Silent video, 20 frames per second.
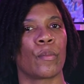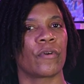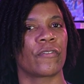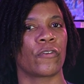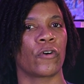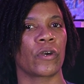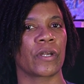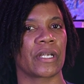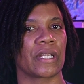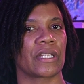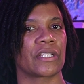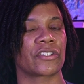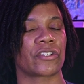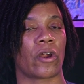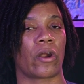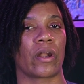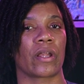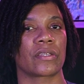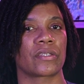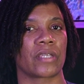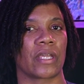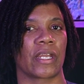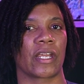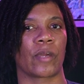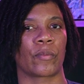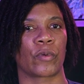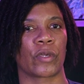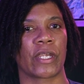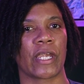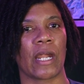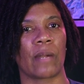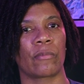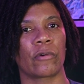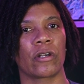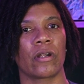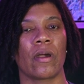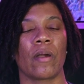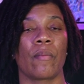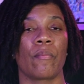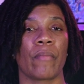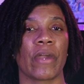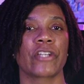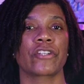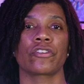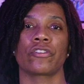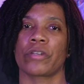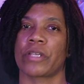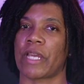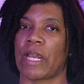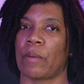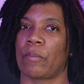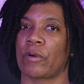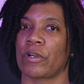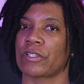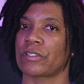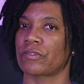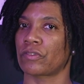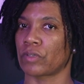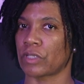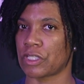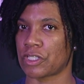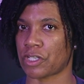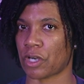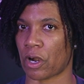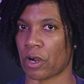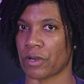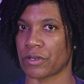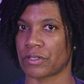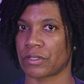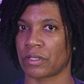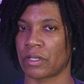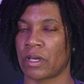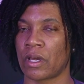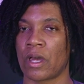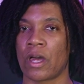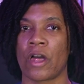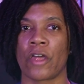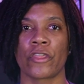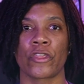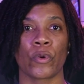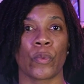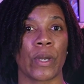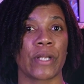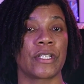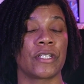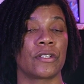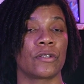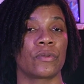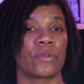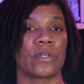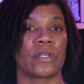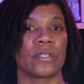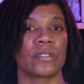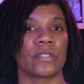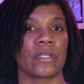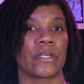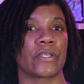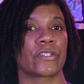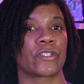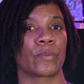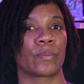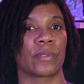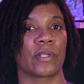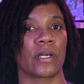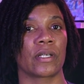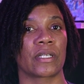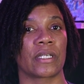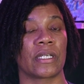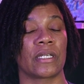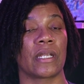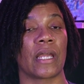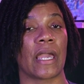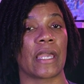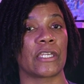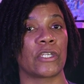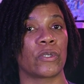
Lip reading: Before getting started setting up your camera, make sure your camera is fully charged. The way to do this is to plug in a